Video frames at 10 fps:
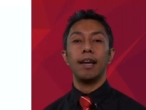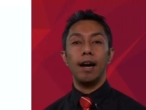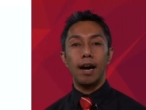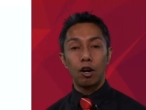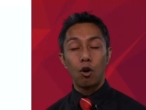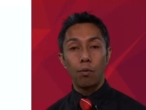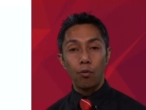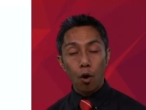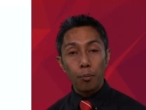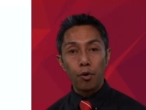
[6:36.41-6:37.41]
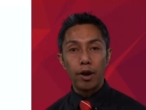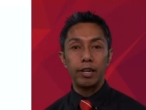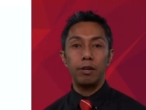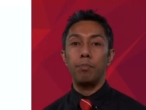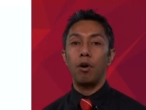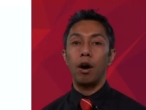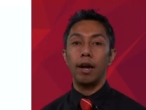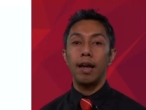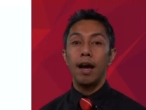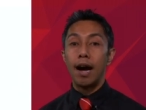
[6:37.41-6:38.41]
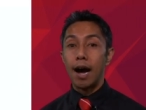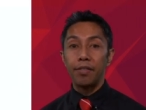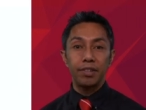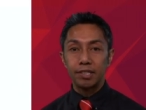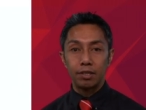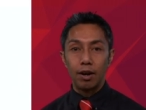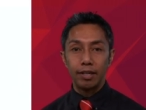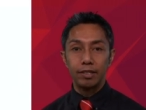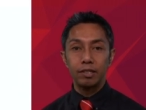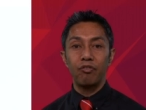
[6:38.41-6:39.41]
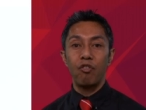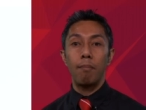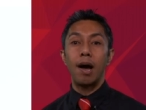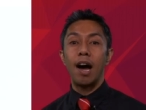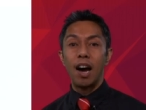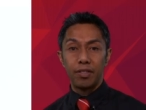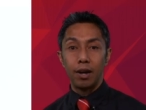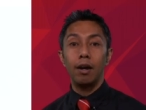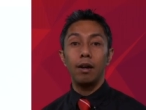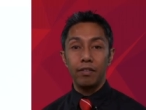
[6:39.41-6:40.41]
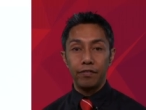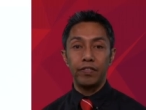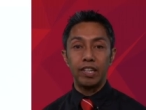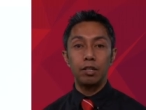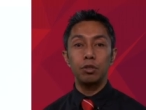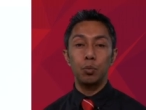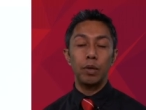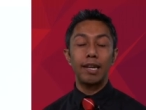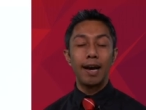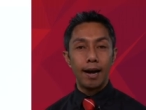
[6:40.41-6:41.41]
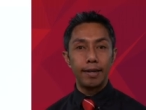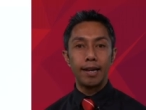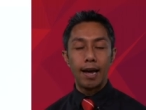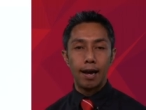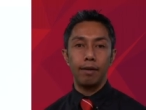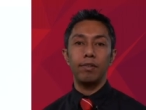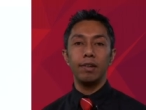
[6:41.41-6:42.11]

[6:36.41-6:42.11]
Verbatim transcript: are corroborated by other scientists from other fields. We can't have